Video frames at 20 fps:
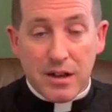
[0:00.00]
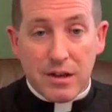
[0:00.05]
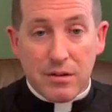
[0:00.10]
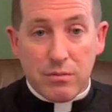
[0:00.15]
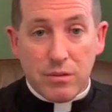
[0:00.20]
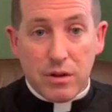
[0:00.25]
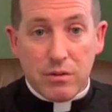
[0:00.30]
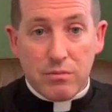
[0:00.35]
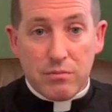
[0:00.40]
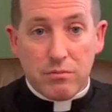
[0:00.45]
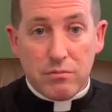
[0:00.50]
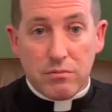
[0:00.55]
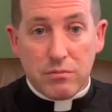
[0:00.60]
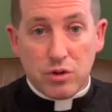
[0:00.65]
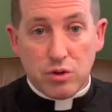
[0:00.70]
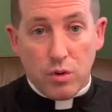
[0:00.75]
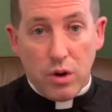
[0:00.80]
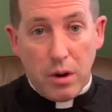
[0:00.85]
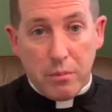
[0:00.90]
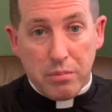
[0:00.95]
We
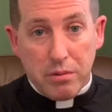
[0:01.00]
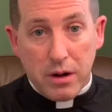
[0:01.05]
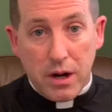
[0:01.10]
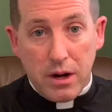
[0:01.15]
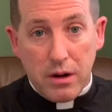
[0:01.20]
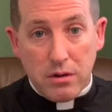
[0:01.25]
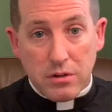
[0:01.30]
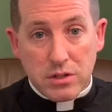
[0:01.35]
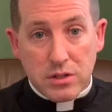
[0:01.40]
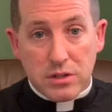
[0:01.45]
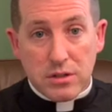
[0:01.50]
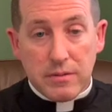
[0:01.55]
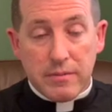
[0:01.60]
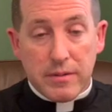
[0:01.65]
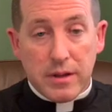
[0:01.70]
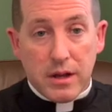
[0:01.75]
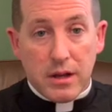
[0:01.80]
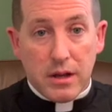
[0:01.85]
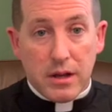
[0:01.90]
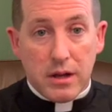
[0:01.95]
do our prayers,
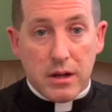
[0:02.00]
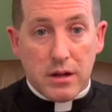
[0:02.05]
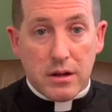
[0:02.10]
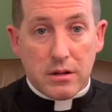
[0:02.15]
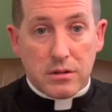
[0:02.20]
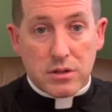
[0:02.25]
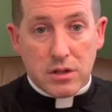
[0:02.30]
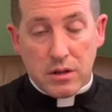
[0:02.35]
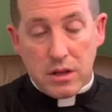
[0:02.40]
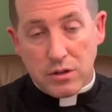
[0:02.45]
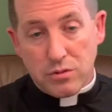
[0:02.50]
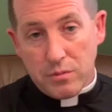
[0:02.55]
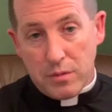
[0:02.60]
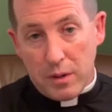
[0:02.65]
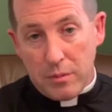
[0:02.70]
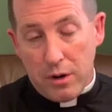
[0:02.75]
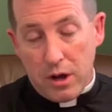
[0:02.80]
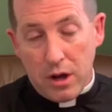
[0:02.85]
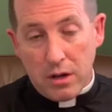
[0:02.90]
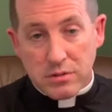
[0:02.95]
sometimes with my
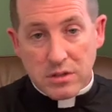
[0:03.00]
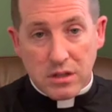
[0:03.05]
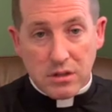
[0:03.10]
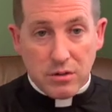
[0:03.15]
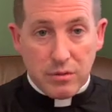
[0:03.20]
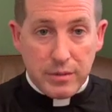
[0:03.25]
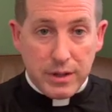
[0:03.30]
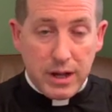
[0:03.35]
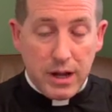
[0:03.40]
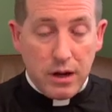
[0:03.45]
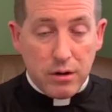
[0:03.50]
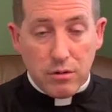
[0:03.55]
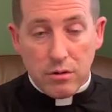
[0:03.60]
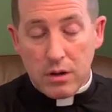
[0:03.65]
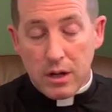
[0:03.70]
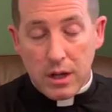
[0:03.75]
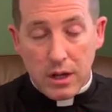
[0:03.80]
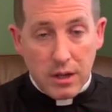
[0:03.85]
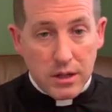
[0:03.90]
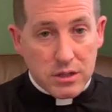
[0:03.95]
mom, sometimes with my dad,
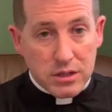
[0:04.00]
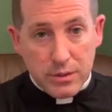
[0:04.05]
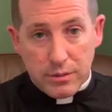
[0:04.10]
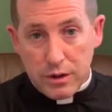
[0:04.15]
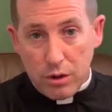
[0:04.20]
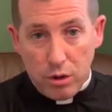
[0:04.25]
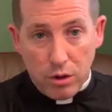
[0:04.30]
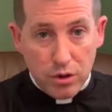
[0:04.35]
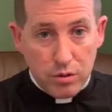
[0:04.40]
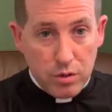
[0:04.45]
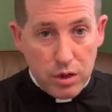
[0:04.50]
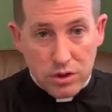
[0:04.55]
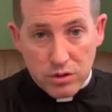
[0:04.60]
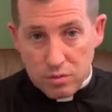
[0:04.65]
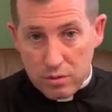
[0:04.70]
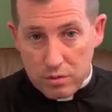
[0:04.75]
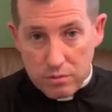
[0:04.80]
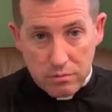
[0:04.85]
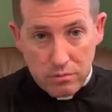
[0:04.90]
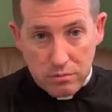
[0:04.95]
or some of the older ones,
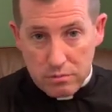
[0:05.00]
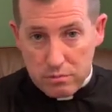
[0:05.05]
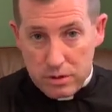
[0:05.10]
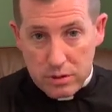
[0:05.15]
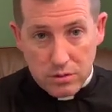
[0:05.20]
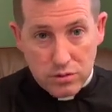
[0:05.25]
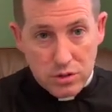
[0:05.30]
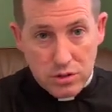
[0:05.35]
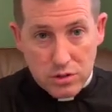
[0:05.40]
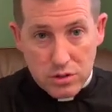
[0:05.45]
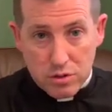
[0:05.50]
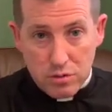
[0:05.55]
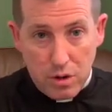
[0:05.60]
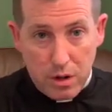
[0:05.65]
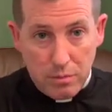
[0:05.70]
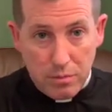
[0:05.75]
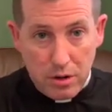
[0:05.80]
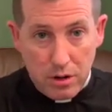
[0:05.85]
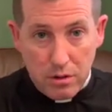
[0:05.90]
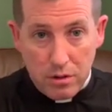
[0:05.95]
we just do our
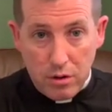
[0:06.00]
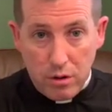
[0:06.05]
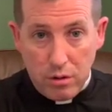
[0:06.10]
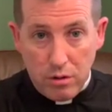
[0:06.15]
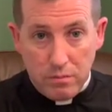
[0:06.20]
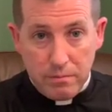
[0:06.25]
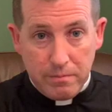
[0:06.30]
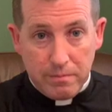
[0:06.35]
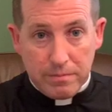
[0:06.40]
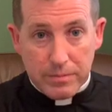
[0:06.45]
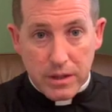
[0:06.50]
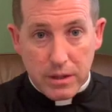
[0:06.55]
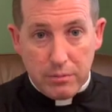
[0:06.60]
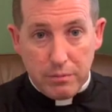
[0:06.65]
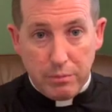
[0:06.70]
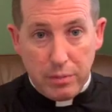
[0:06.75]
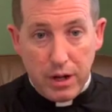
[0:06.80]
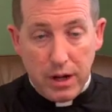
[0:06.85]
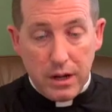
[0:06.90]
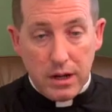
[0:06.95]
prayer on our own.
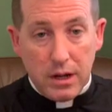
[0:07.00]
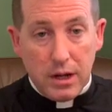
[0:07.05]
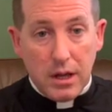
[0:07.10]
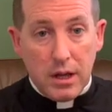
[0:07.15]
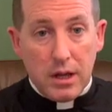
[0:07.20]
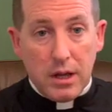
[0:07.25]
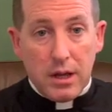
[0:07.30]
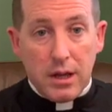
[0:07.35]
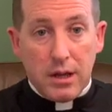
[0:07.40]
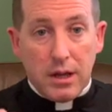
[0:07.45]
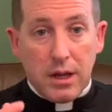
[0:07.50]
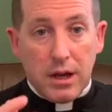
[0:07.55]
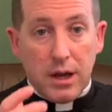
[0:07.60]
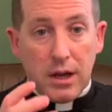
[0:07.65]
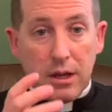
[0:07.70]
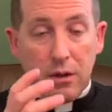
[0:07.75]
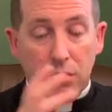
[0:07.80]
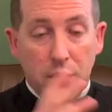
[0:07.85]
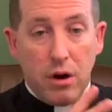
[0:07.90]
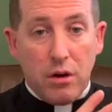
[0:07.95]
But
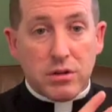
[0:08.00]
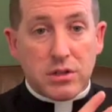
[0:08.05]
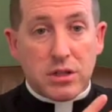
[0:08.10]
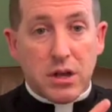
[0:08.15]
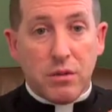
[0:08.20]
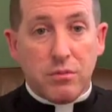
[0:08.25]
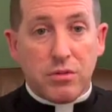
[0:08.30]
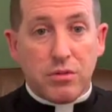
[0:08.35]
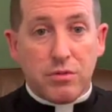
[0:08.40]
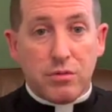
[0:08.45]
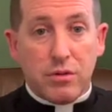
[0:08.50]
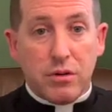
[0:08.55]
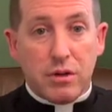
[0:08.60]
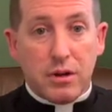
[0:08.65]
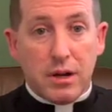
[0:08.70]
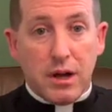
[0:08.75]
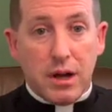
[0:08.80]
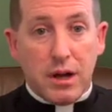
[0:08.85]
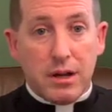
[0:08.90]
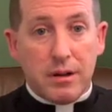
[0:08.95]
he would always come through at
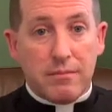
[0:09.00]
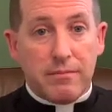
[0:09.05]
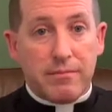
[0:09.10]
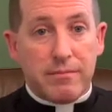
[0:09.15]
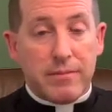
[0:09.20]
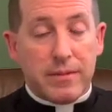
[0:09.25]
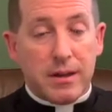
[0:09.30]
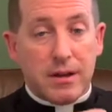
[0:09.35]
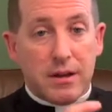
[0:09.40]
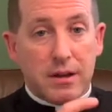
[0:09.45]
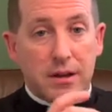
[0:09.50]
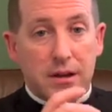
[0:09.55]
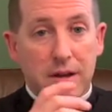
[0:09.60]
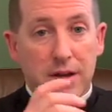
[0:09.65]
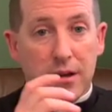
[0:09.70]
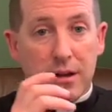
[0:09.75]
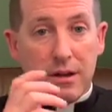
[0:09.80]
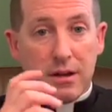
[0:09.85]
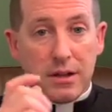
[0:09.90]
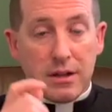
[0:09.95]
night
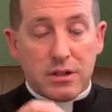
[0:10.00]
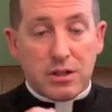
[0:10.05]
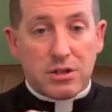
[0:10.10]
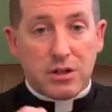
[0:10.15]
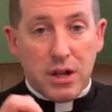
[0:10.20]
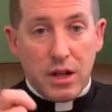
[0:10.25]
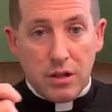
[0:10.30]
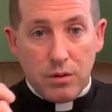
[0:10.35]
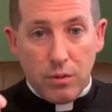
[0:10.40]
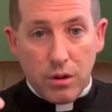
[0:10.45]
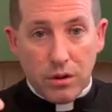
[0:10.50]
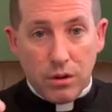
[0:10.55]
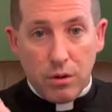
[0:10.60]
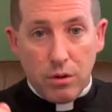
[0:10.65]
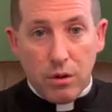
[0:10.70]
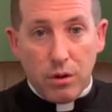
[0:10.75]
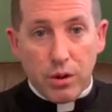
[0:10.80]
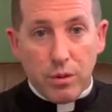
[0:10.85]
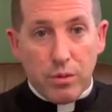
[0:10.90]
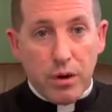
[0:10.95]
and just say, hey, you want a little
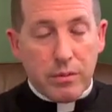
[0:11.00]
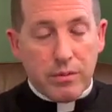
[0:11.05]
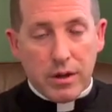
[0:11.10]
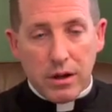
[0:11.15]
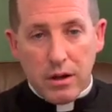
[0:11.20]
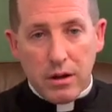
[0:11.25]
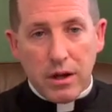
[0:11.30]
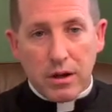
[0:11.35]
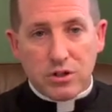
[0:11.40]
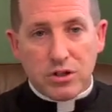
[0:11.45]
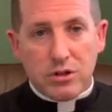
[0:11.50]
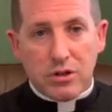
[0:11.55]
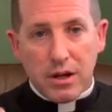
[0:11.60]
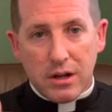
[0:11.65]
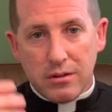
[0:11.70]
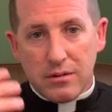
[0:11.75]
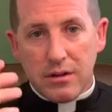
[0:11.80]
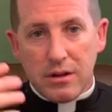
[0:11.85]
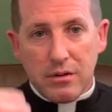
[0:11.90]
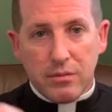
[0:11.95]
holy water? I'd be like, oh yeah, sure,
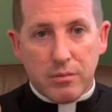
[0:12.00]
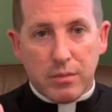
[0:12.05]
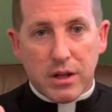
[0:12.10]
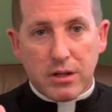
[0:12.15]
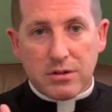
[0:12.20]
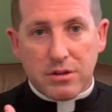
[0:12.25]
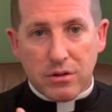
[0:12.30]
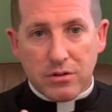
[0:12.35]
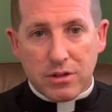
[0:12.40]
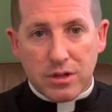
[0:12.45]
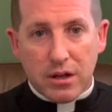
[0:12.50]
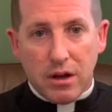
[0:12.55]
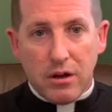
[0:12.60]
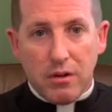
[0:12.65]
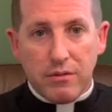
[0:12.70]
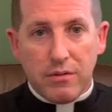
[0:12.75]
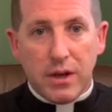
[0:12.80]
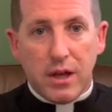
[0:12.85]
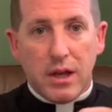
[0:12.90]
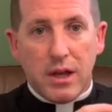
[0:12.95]
Dad. And bless
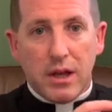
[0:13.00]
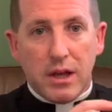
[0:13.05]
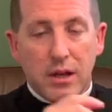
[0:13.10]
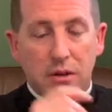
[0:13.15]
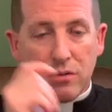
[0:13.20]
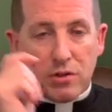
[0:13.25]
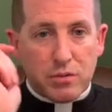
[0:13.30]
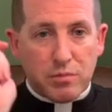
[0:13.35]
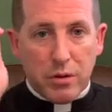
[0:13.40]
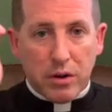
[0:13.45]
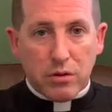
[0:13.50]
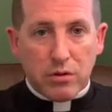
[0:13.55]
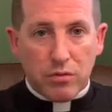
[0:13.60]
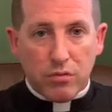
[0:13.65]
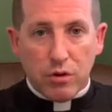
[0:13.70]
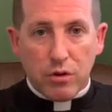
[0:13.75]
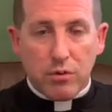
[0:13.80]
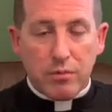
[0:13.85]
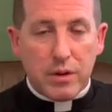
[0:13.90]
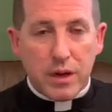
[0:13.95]
ourselves. He would sprinkle the
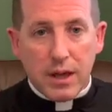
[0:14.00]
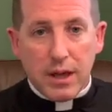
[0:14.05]
room.